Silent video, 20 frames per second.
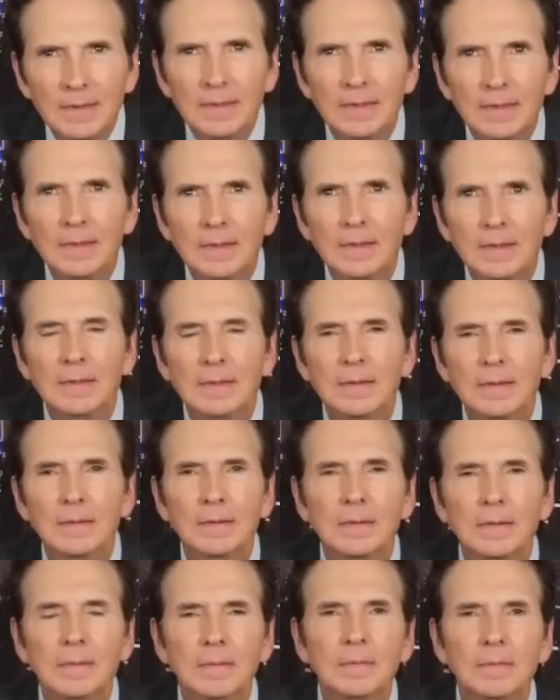
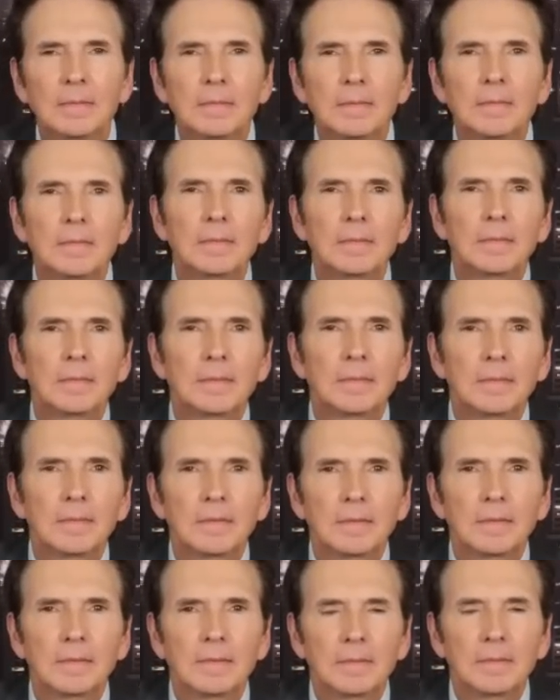
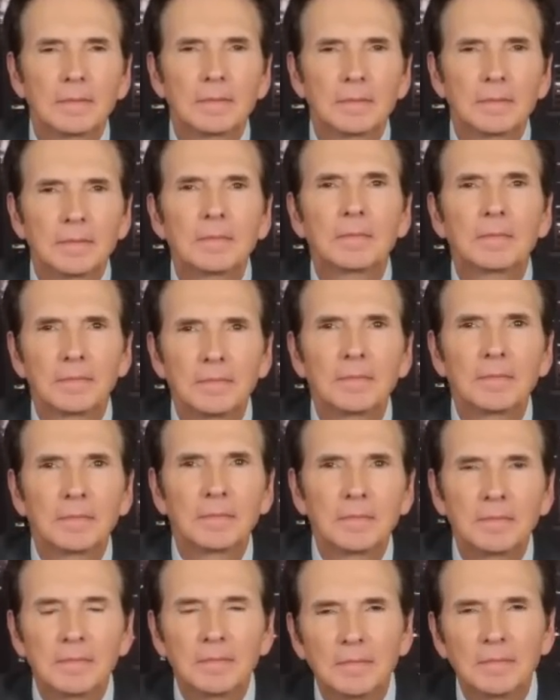
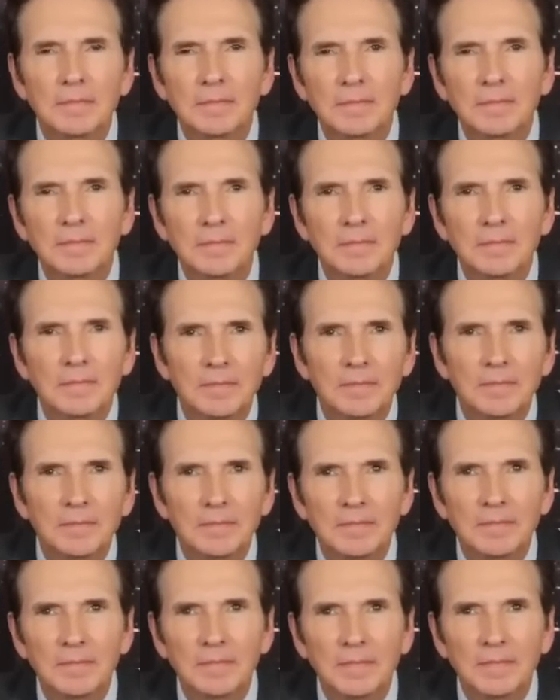
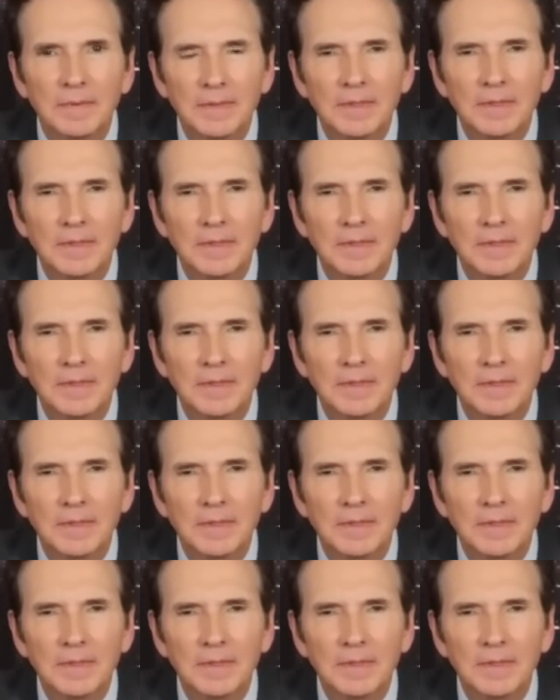No words are spoken by the person on screen.